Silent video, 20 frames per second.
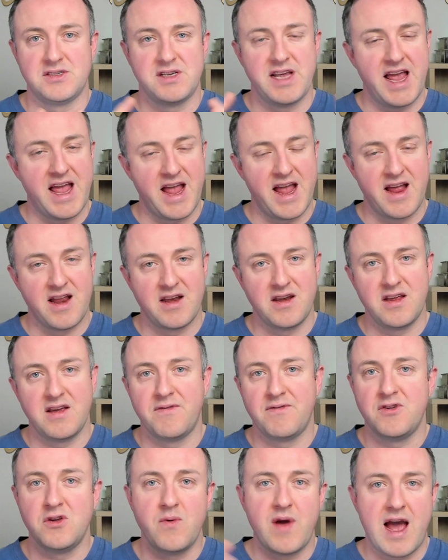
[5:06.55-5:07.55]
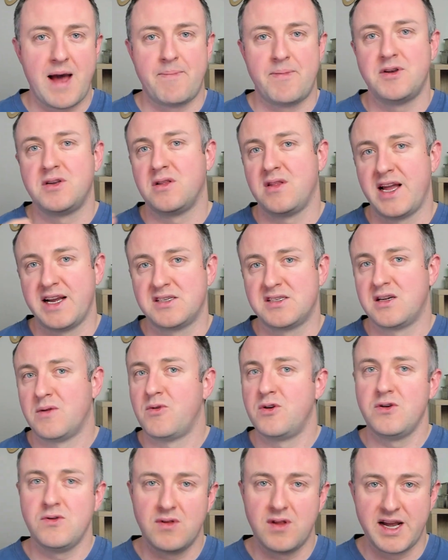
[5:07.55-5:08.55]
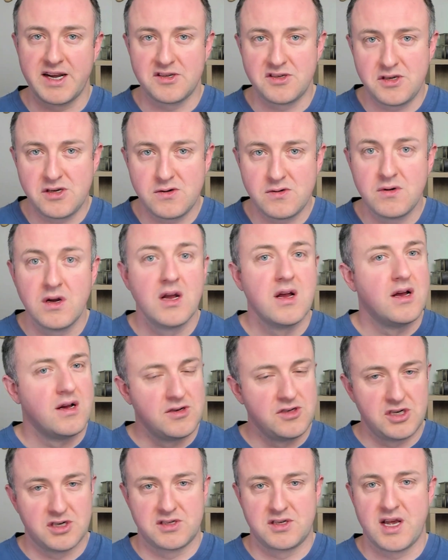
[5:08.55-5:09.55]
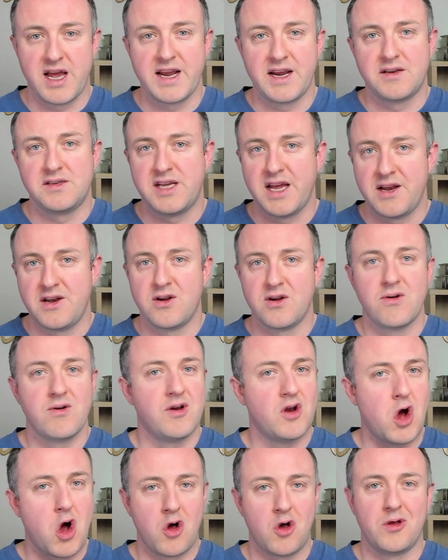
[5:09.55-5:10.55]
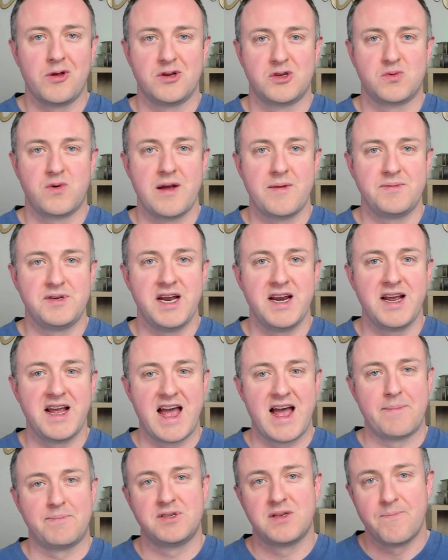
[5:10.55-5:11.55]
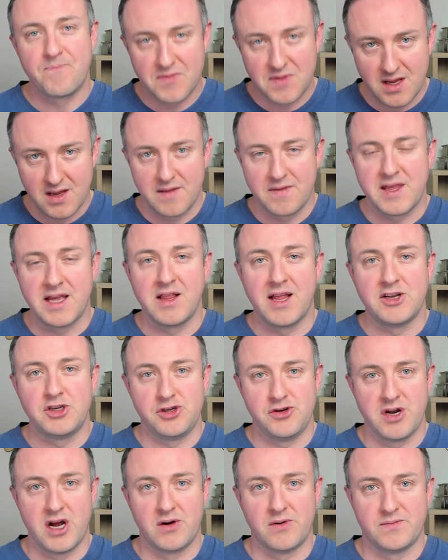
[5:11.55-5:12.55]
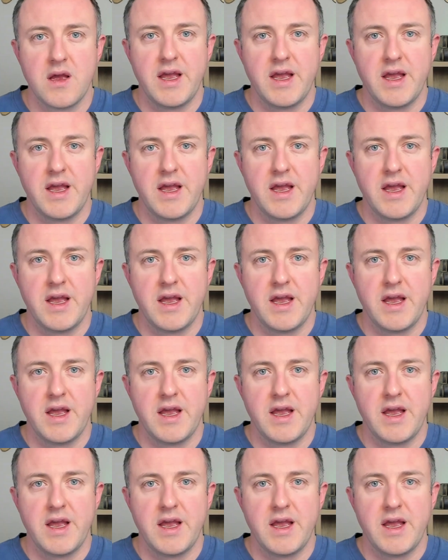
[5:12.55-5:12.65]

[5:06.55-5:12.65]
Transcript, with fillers: And if you happen to like someone who likes you, just like Tinder and all other swipe dating apps, they let you know.